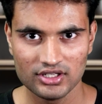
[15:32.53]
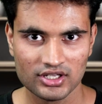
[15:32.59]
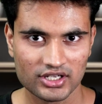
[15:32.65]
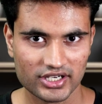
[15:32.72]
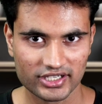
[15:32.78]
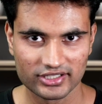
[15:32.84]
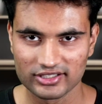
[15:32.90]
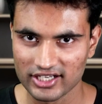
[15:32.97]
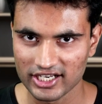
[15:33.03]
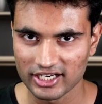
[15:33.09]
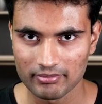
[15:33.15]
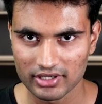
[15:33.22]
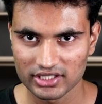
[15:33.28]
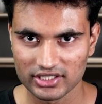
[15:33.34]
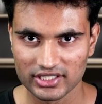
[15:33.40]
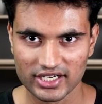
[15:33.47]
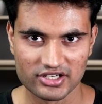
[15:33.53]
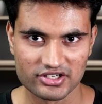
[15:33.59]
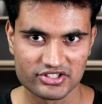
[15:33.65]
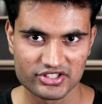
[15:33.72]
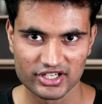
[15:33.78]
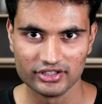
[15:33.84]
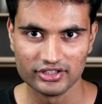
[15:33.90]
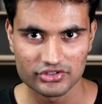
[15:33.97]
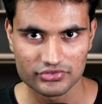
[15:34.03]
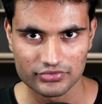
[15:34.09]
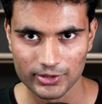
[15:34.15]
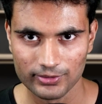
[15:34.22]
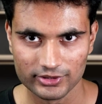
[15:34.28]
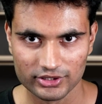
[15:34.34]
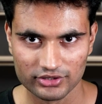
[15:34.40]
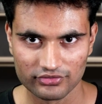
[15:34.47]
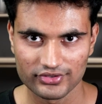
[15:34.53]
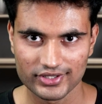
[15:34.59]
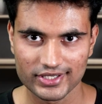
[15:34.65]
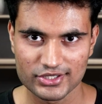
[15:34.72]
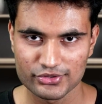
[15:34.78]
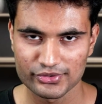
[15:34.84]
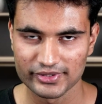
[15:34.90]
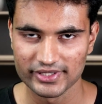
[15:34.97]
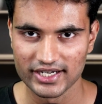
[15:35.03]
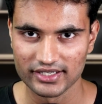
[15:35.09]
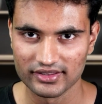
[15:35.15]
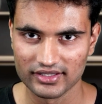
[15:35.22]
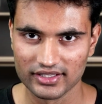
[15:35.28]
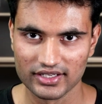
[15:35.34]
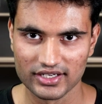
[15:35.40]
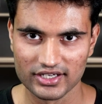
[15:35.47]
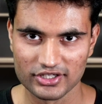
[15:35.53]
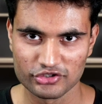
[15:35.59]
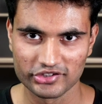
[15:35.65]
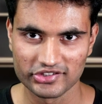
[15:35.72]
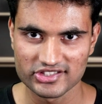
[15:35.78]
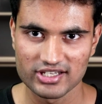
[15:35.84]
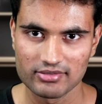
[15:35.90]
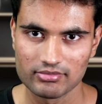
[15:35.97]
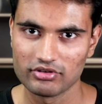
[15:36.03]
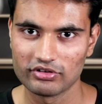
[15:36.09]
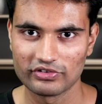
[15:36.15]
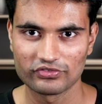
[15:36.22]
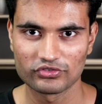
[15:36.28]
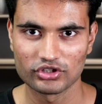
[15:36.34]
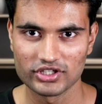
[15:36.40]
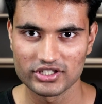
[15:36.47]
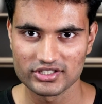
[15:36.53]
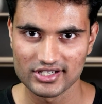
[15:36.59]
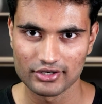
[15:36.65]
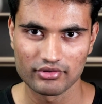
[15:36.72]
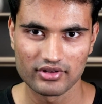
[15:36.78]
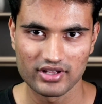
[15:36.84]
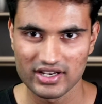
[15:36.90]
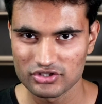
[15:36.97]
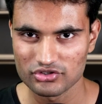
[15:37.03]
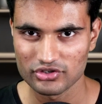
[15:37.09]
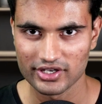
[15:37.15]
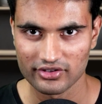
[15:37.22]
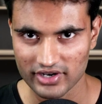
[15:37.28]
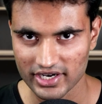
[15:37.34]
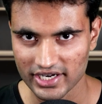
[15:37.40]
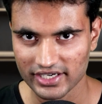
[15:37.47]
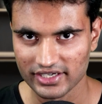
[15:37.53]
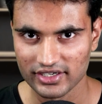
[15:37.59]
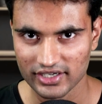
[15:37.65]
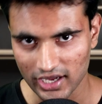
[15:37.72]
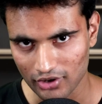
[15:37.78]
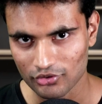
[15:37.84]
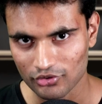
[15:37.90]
hit the like button and share this video with your friends so that they enjoy the same level of knowledge that you're enjoying right now.